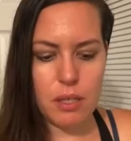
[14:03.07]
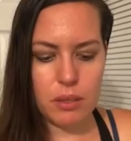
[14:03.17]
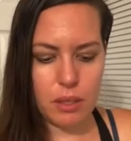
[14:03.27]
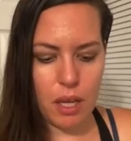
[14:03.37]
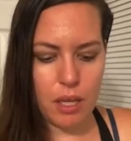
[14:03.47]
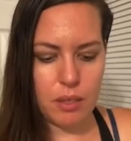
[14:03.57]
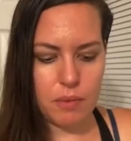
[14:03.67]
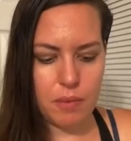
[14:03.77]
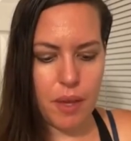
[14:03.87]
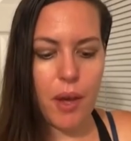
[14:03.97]
a lot
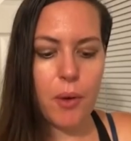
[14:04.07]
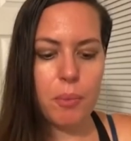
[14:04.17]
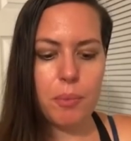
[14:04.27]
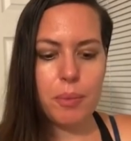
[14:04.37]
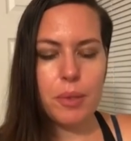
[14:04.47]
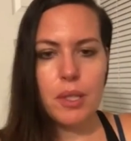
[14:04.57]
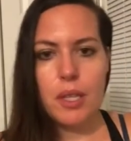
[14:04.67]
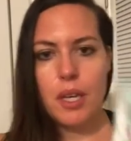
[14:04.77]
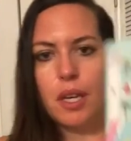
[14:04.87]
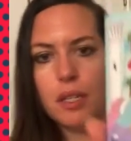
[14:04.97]
of help.
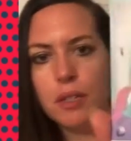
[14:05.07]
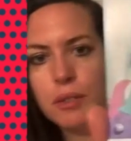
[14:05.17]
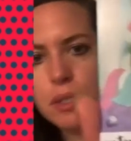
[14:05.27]
And here's